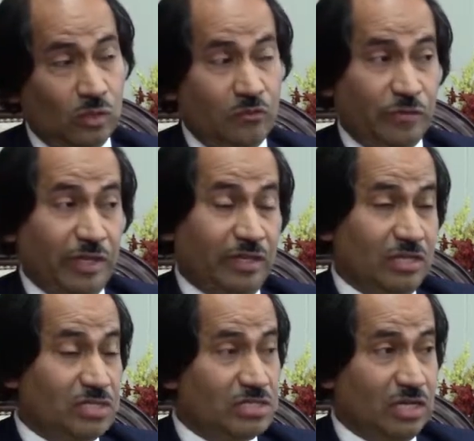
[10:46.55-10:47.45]
Well, Fred
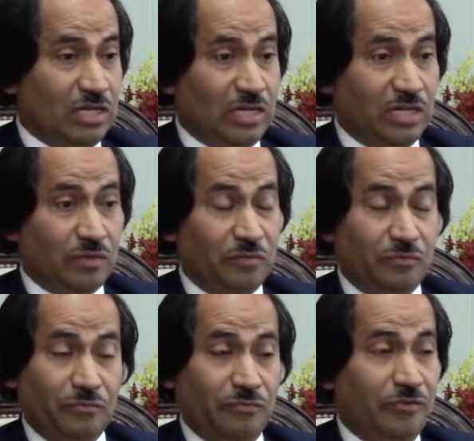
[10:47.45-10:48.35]
is a
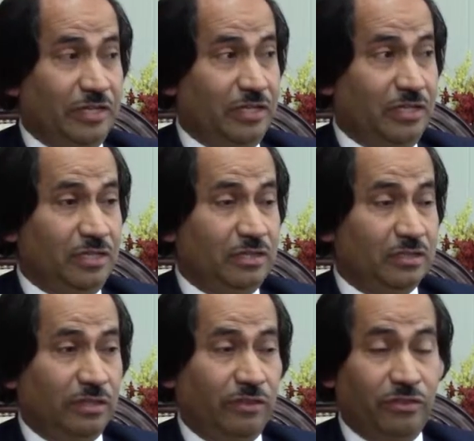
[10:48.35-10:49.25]
very
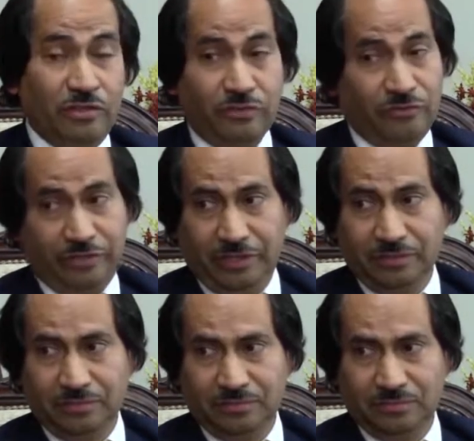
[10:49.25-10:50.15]
dear
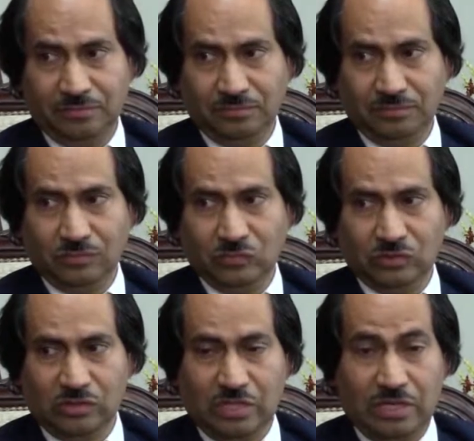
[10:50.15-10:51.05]
friend.
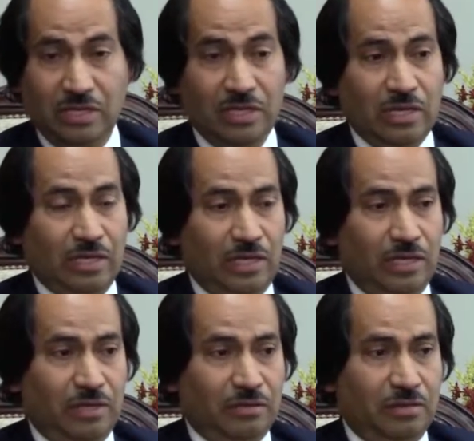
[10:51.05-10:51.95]
Okay,
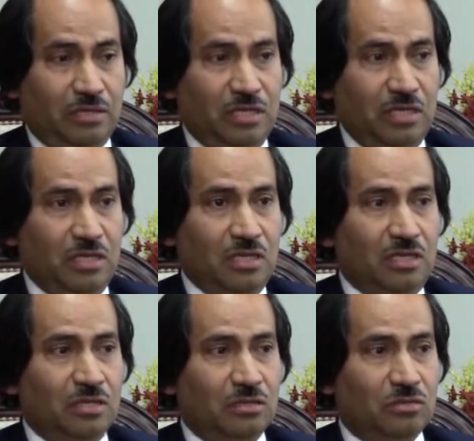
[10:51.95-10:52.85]

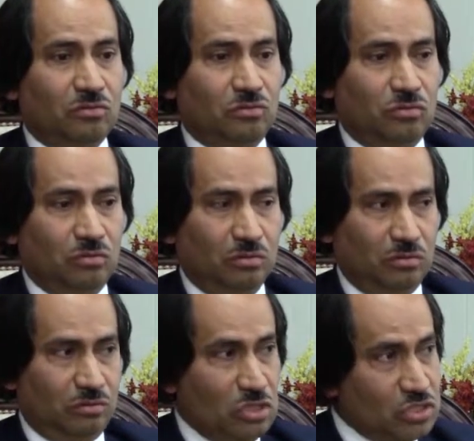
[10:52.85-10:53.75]
he
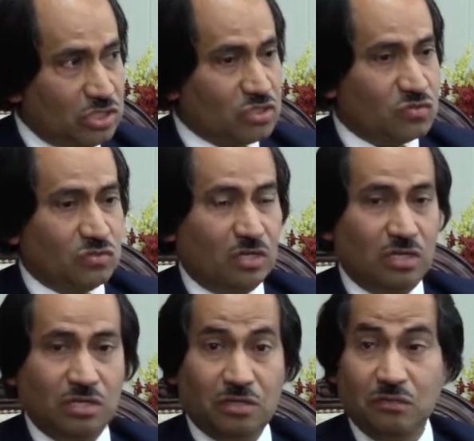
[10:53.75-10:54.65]
teaches
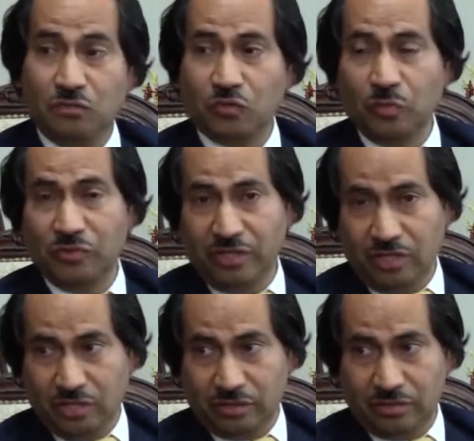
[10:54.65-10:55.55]
from the
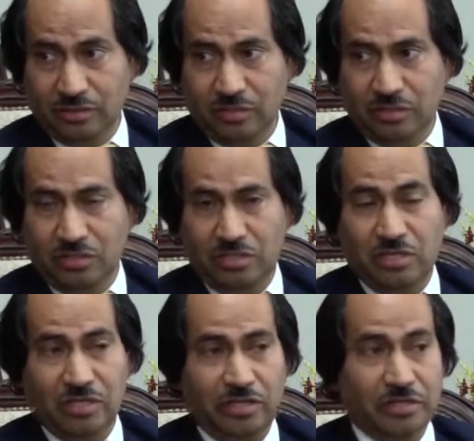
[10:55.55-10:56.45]
heart.
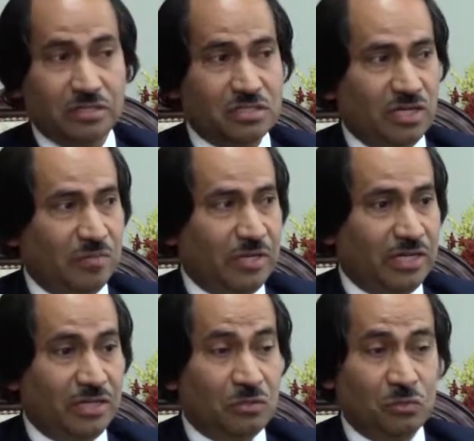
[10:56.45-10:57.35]
He cares
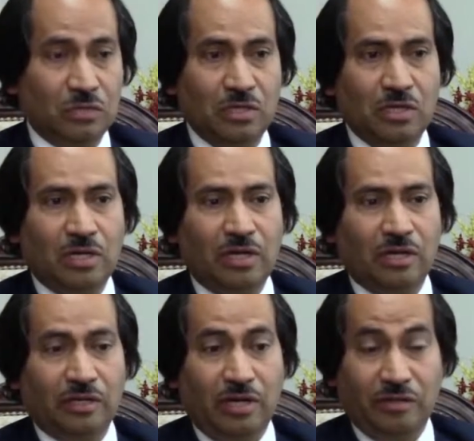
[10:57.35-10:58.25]
about
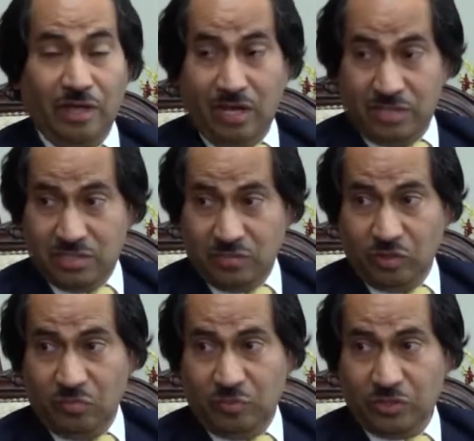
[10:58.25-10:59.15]
us,
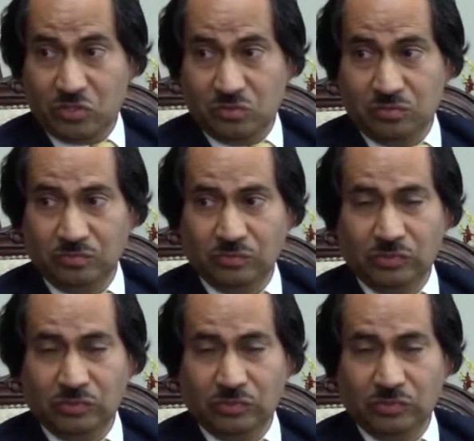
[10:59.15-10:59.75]
about the person.